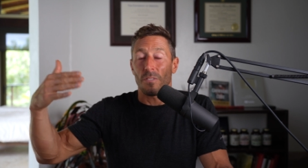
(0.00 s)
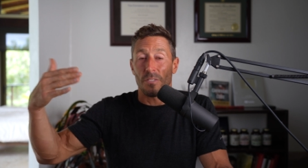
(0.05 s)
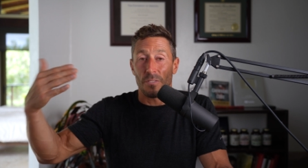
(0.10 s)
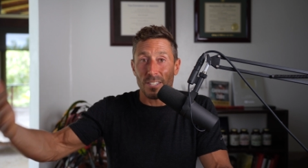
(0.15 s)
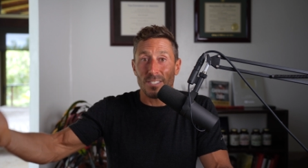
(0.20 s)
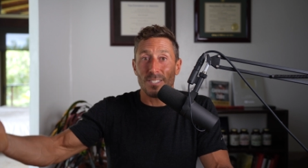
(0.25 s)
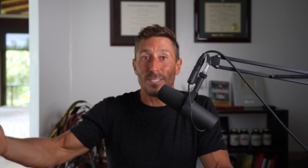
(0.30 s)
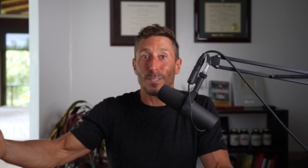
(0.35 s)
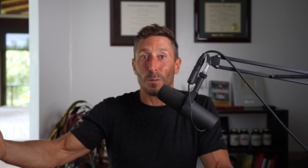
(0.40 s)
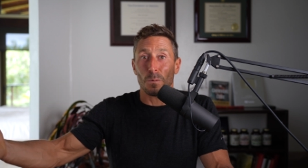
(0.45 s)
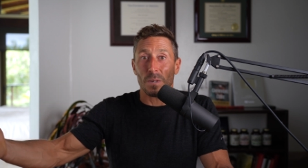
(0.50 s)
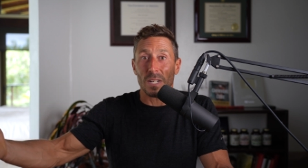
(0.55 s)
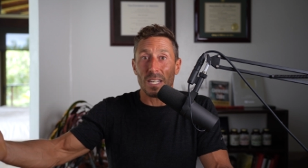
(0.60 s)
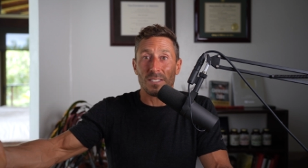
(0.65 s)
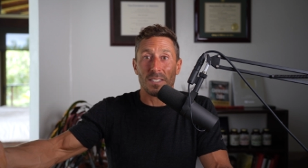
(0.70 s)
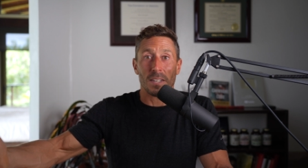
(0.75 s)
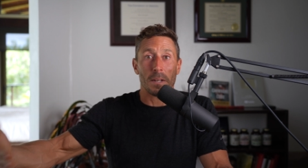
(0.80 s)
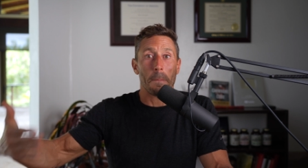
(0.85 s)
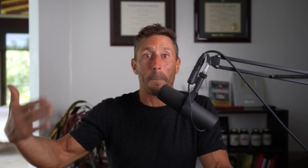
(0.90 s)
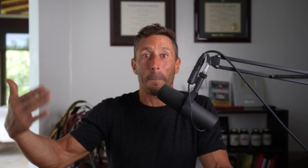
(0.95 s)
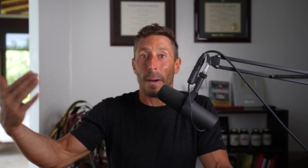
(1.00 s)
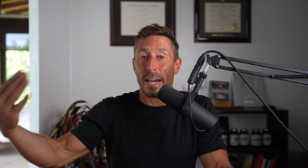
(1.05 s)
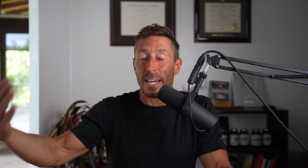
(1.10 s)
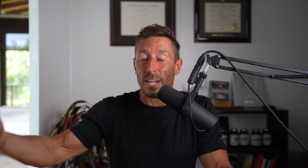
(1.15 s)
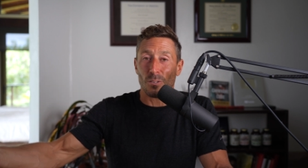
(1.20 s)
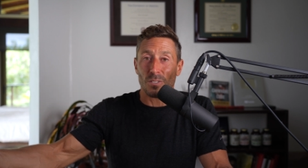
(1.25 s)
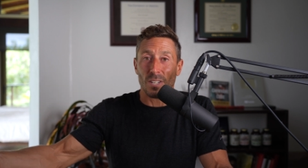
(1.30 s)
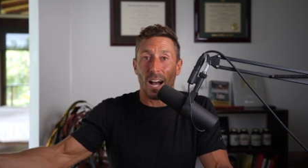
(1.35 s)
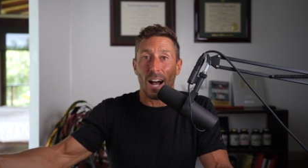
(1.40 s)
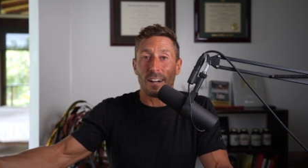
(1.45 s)
This is the reason.
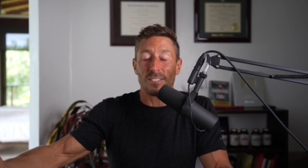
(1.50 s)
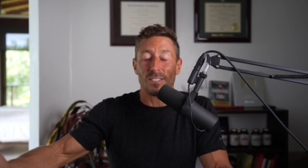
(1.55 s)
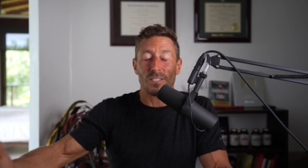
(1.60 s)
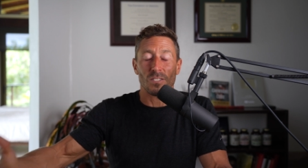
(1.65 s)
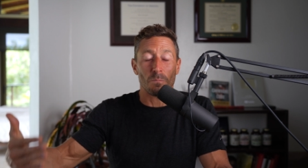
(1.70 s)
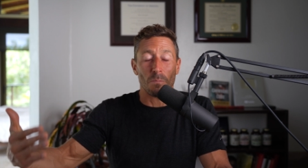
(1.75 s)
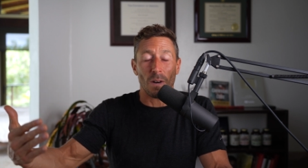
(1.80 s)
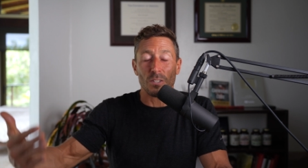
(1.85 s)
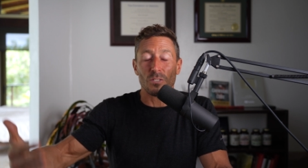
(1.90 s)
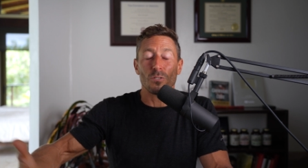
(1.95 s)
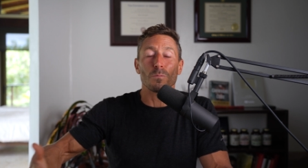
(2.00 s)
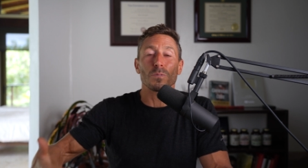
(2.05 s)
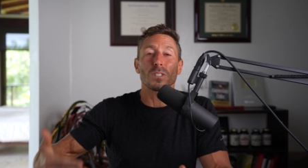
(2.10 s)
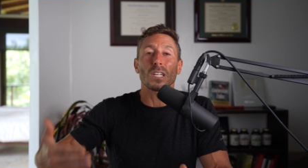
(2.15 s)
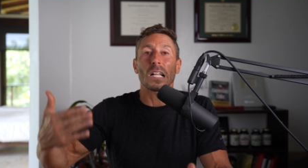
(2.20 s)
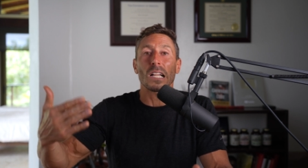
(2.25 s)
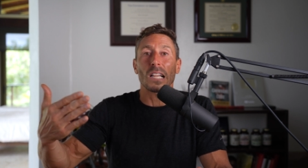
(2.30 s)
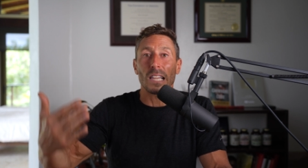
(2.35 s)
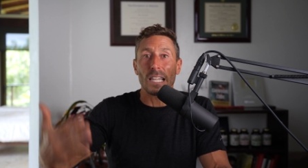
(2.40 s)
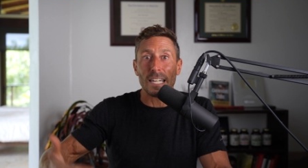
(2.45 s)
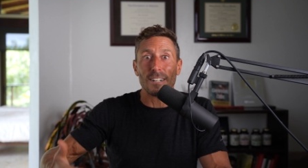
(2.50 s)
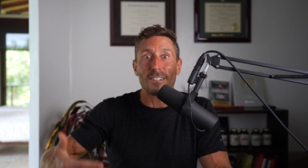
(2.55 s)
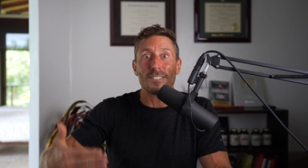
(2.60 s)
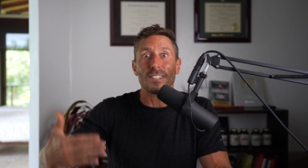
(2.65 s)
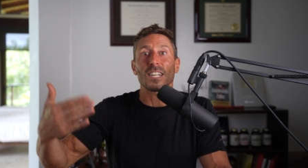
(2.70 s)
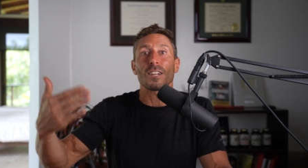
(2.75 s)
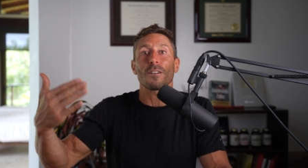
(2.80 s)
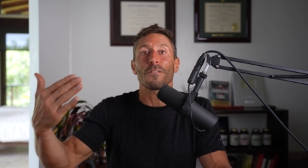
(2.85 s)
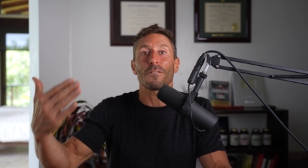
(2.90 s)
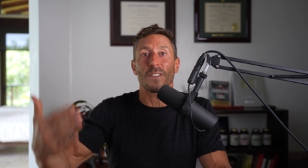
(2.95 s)
Mycotoxins, mushrooms
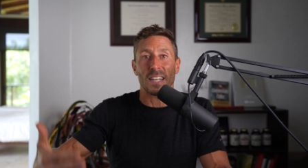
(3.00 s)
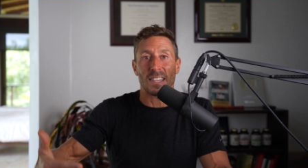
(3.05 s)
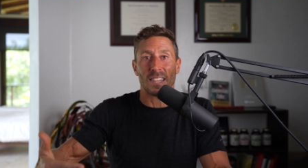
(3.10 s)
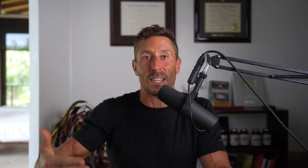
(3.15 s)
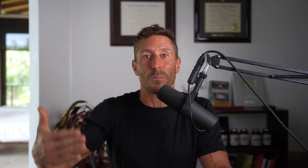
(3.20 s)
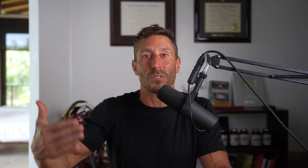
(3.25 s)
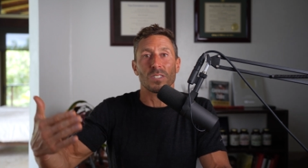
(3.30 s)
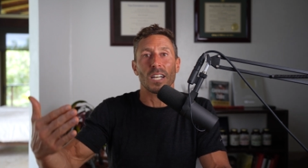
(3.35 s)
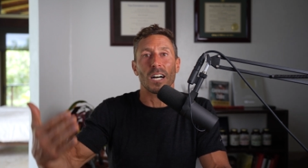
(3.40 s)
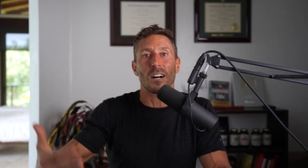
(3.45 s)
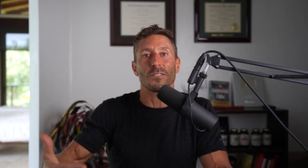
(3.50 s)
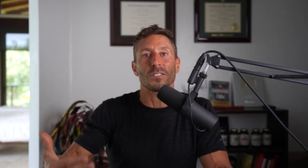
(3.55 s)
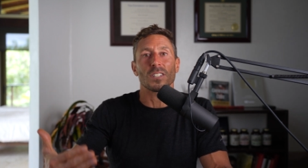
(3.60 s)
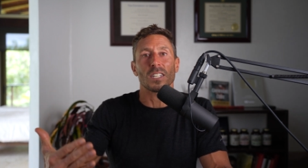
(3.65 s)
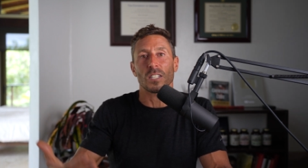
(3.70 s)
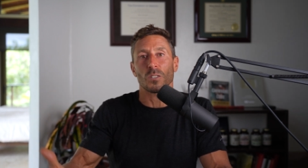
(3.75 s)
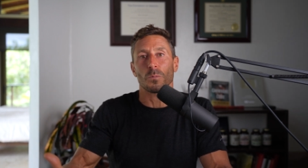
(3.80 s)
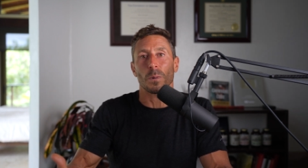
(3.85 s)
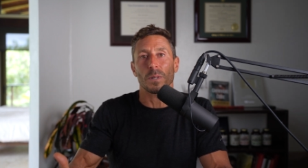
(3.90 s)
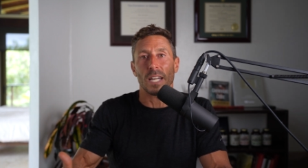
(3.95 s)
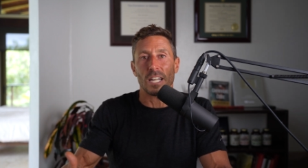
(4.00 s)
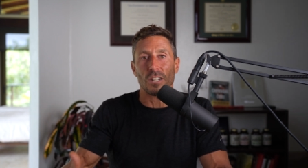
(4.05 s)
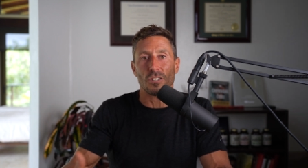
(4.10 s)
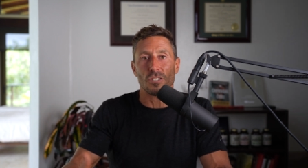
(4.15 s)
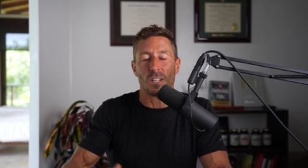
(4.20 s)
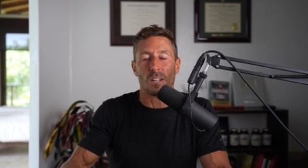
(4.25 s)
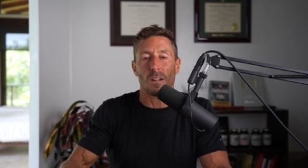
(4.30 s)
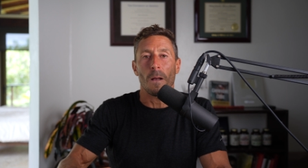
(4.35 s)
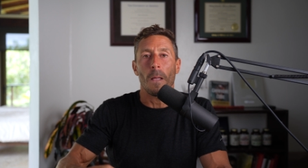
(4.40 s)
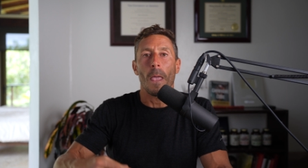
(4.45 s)
clearly defend themselves against
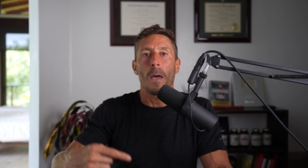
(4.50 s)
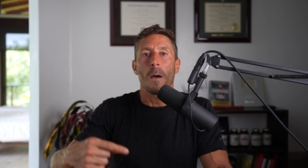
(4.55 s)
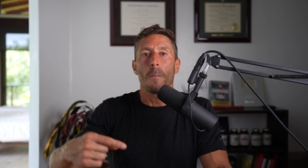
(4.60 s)
predation,